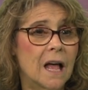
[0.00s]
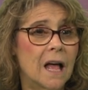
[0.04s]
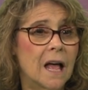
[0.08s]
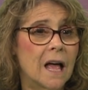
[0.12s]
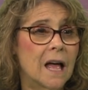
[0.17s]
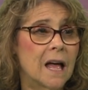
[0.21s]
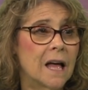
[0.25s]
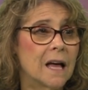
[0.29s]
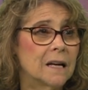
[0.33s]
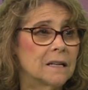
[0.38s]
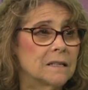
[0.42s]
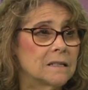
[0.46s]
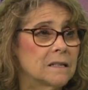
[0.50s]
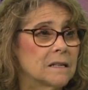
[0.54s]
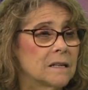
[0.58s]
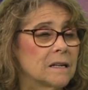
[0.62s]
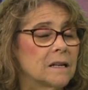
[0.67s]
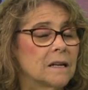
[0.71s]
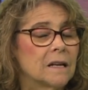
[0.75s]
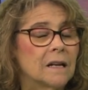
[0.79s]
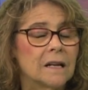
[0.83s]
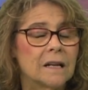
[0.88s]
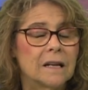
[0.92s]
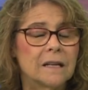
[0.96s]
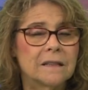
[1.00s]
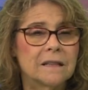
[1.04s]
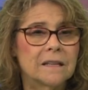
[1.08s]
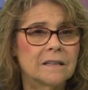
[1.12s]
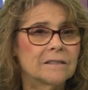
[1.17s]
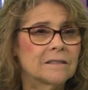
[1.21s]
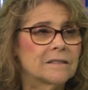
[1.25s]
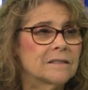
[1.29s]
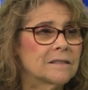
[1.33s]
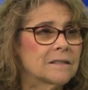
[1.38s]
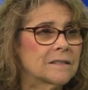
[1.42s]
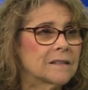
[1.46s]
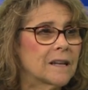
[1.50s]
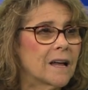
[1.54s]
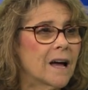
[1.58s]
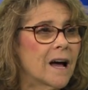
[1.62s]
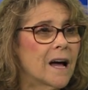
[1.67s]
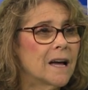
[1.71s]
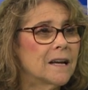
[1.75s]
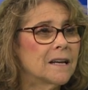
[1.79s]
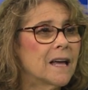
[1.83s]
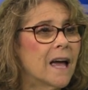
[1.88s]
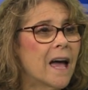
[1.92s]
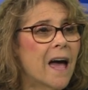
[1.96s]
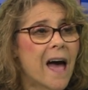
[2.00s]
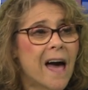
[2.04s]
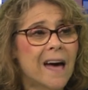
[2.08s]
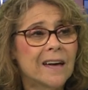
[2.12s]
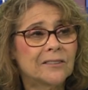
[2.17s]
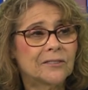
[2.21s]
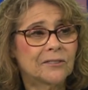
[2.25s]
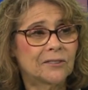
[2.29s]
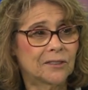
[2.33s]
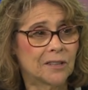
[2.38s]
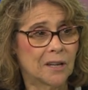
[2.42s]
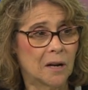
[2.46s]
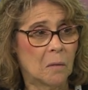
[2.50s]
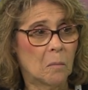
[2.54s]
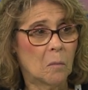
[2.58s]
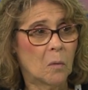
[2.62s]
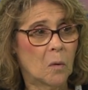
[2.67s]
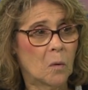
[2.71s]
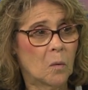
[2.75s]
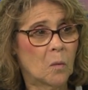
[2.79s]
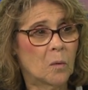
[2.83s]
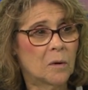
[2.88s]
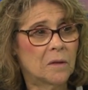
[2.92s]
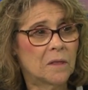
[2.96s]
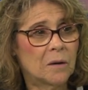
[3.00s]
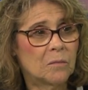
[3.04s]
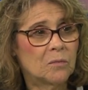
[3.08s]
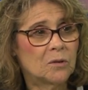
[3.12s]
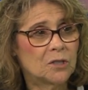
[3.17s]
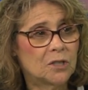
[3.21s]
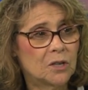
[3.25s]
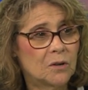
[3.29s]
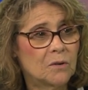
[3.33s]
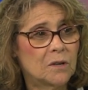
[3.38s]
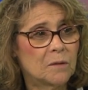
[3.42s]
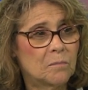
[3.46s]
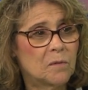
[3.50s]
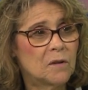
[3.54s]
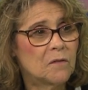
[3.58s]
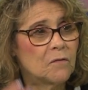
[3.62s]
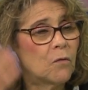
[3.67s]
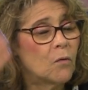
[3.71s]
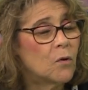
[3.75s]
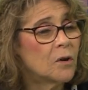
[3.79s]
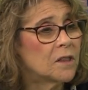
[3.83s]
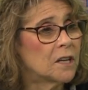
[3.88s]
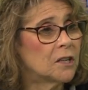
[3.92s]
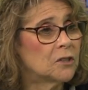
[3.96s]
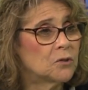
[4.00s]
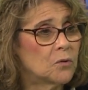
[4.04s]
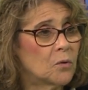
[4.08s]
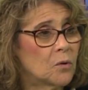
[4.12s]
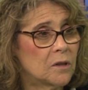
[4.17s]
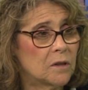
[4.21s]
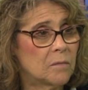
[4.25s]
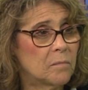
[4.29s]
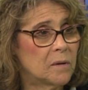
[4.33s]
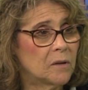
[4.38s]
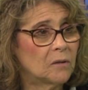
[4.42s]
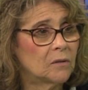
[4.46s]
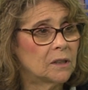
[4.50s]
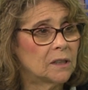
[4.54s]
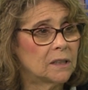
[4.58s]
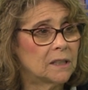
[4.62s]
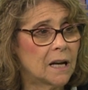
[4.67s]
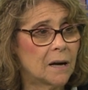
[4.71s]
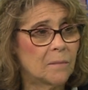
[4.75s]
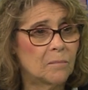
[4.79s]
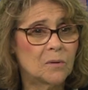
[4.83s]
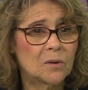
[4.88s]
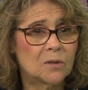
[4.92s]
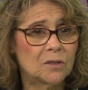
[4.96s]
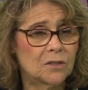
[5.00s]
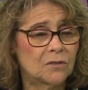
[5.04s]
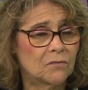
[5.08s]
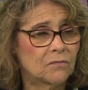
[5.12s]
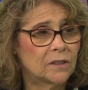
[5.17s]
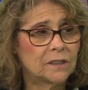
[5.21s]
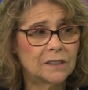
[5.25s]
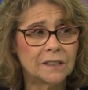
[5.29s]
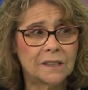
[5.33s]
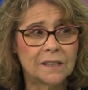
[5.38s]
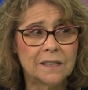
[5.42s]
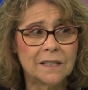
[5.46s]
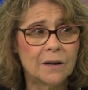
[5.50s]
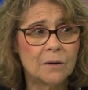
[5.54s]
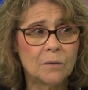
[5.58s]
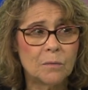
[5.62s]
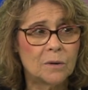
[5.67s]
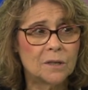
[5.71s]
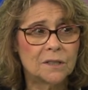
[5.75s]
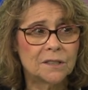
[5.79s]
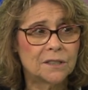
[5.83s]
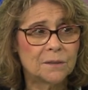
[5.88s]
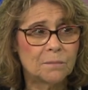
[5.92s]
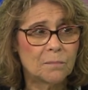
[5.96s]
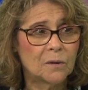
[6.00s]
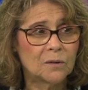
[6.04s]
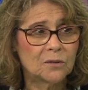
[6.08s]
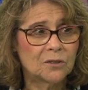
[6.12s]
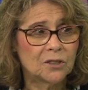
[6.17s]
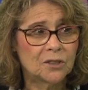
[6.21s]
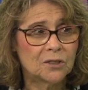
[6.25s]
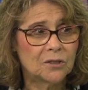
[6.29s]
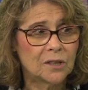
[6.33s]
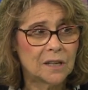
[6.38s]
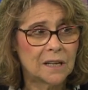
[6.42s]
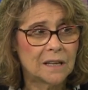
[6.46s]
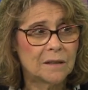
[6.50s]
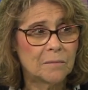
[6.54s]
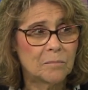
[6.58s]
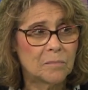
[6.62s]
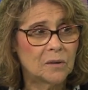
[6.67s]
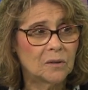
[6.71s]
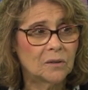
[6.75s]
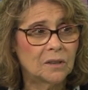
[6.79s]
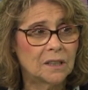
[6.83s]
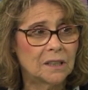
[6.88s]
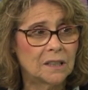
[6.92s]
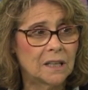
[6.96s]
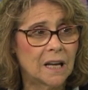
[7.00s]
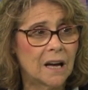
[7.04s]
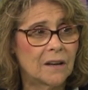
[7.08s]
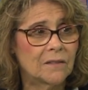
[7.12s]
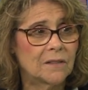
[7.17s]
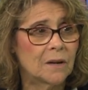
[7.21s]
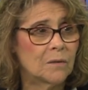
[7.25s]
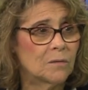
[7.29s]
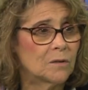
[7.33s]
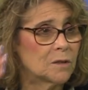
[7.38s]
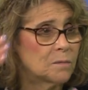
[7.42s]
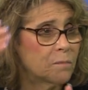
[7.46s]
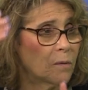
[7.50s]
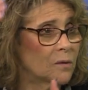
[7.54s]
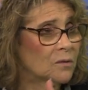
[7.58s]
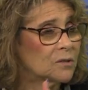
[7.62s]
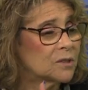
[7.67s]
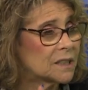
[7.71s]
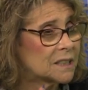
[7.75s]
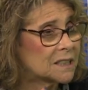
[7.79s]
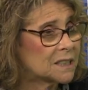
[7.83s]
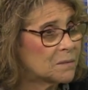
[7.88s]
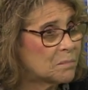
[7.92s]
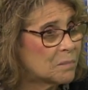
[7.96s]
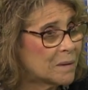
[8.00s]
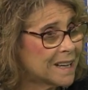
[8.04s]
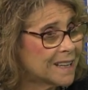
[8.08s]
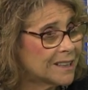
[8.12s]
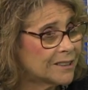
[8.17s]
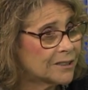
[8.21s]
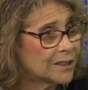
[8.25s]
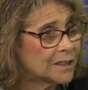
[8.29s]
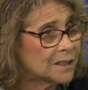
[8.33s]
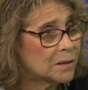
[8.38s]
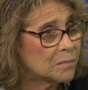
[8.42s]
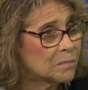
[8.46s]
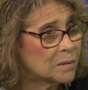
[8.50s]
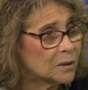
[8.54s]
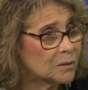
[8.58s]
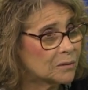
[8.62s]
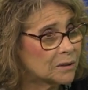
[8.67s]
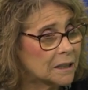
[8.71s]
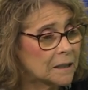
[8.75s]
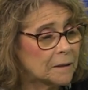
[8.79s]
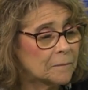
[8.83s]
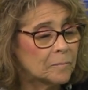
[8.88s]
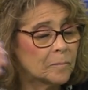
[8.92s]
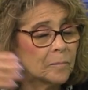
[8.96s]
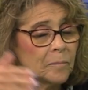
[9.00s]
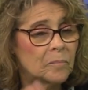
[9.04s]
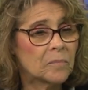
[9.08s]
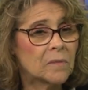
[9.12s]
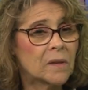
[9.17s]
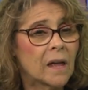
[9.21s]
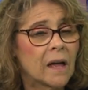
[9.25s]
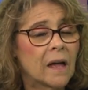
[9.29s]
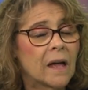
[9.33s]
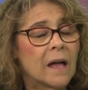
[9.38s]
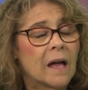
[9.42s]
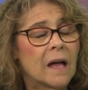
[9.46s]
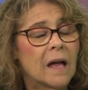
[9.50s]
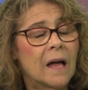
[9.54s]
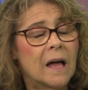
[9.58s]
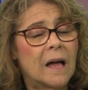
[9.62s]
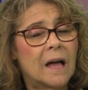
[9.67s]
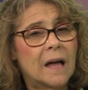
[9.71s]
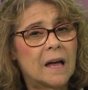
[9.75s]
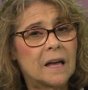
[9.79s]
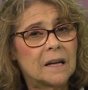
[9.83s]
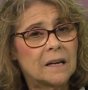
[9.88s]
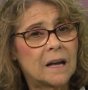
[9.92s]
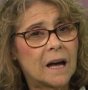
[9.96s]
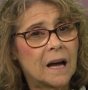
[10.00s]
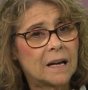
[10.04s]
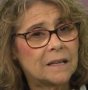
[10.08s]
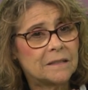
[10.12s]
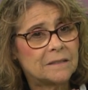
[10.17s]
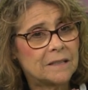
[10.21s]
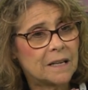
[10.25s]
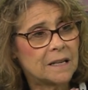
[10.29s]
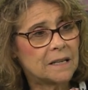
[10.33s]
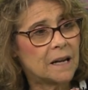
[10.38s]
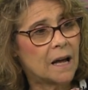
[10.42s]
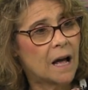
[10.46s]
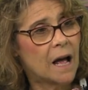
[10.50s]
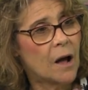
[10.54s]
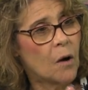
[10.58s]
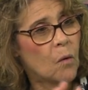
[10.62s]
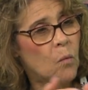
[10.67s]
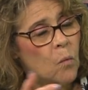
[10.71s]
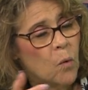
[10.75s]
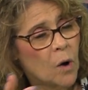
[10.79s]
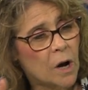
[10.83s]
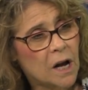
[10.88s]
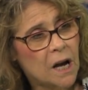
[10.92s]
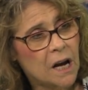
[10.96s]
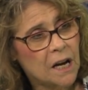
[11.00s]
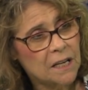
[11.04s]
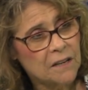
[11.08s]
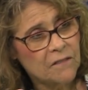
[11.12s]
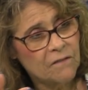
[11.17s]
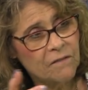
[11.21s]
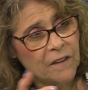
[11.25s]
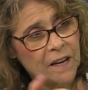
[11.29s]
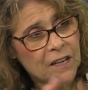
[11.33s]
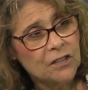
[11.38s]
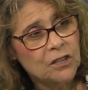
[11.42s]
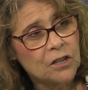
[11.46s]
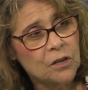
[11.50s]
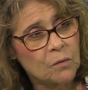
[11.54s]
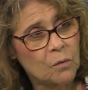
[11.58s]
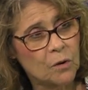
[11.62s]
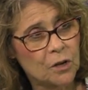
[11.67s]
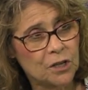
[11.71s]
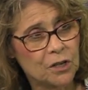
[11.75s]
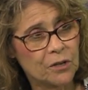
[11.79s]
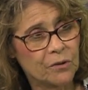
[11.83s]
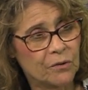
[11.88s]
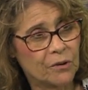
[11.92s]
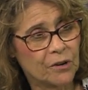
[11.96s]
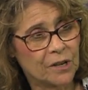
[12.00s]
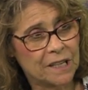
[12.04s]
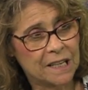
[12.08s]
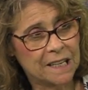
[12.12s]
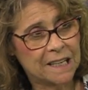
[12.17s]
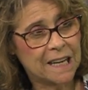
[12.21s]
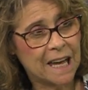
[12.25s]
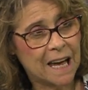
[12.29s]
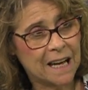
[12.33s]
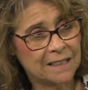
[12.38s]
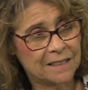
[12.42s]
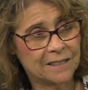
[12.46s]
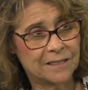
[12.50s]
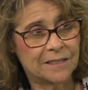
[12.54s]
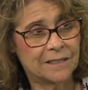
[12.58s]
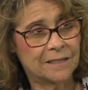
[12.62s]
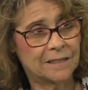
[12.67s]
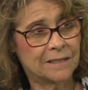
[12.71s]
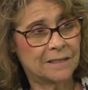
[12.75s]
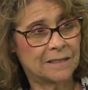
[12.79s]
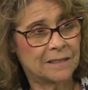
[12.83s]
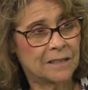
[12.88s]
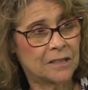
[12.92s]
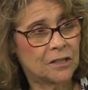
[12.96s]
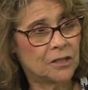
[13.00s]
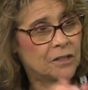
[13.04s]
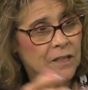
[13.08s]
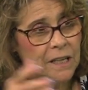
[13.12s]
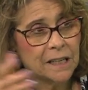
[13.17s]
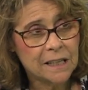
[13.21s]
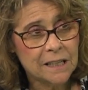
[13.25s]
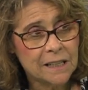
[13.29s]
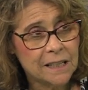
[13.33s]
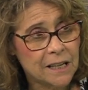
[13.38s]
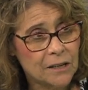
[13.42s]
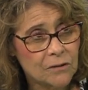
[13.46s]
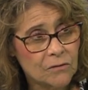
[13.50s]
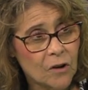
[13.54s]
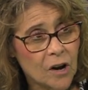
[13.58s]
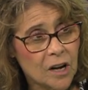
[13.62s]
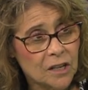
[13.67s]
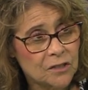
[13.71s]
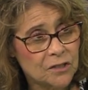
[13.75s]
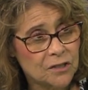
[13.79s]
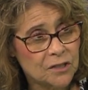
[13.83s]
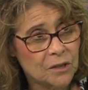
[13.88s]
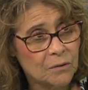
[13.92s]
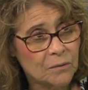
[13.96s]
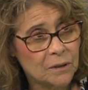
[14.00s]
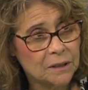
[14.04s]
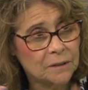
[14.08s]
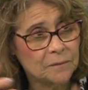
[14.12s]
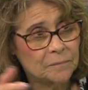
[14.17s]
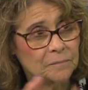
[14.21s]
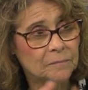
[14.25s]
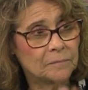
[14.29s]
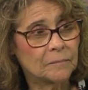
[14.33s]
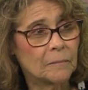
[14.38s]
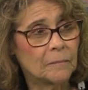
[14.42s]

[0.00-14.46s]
And this, I asked them when they were doing it, before they tore the building down, because originally they weren't supposed to tear the building down, they were supposed to expand on the building. And I said, what kind of venue are you going to get? You're not going to get a Raj do it.